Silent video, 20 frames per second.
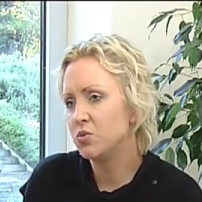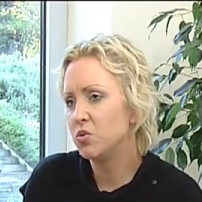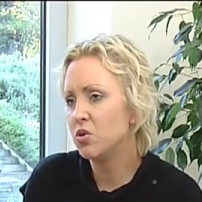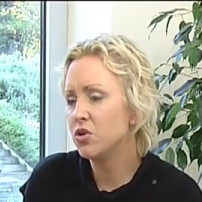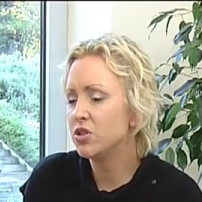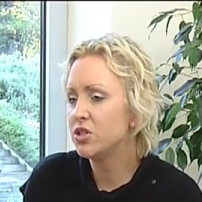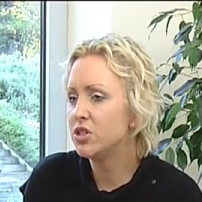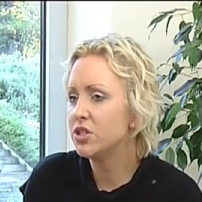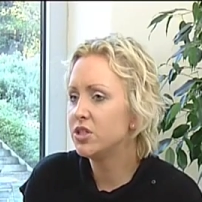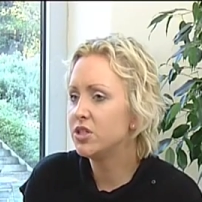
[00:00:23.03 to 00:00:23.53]

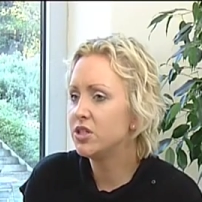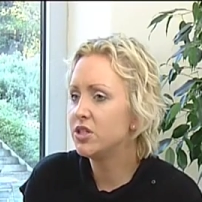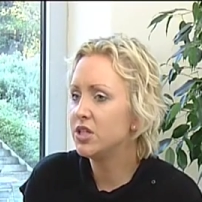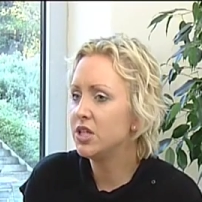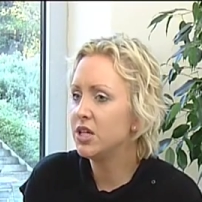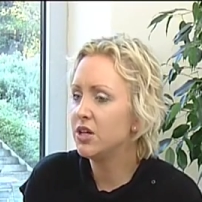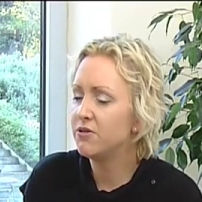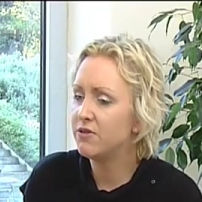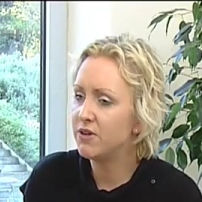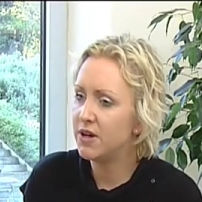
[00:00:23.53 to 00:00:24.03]
What does
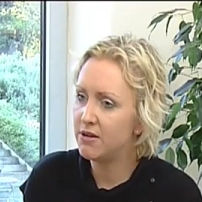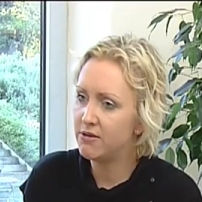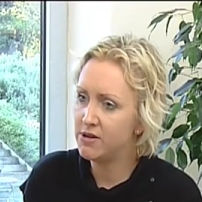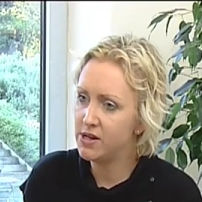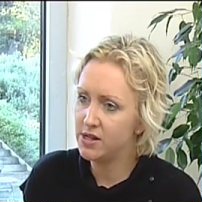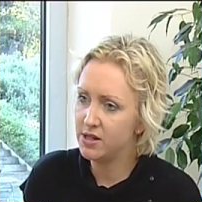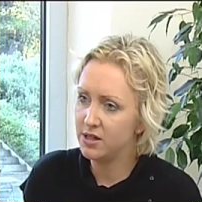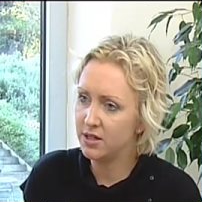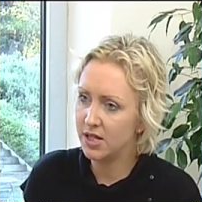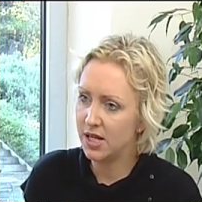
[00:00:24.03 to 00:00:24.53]
the
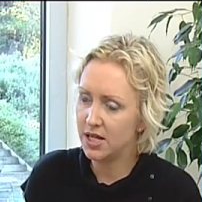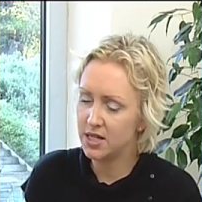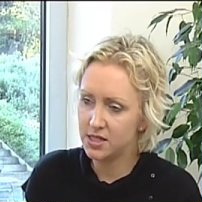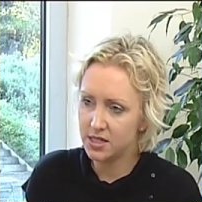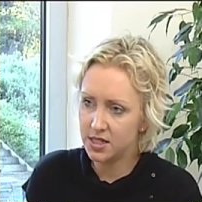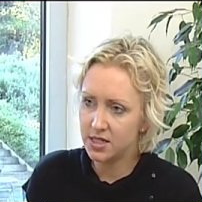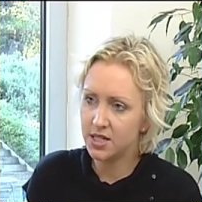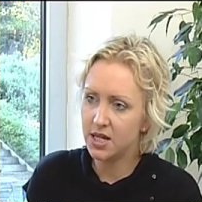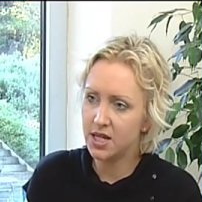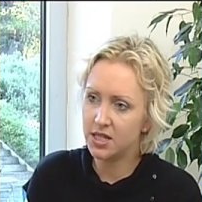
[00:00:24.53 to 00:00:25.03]
ovarian
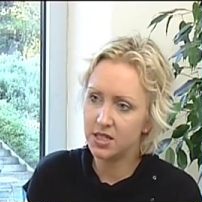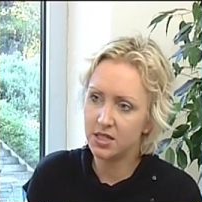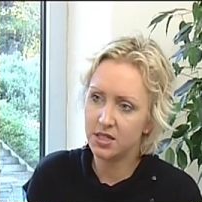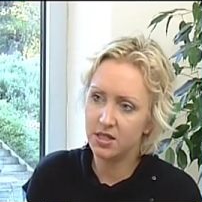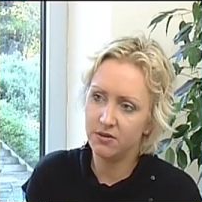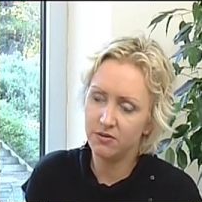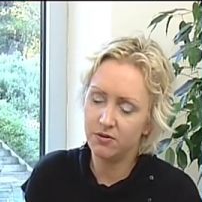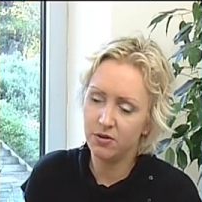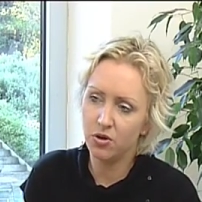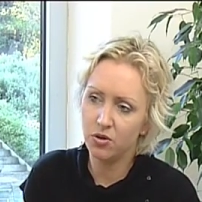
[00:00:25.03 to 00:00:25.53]
cancer
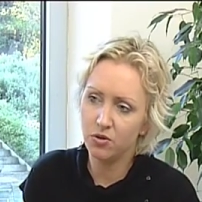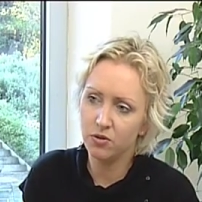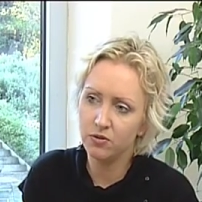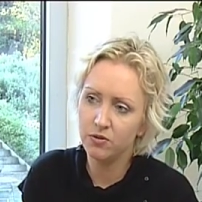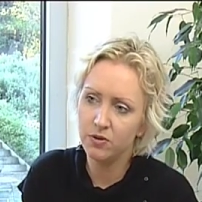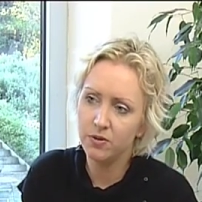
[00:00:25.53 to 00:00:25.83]
test involve?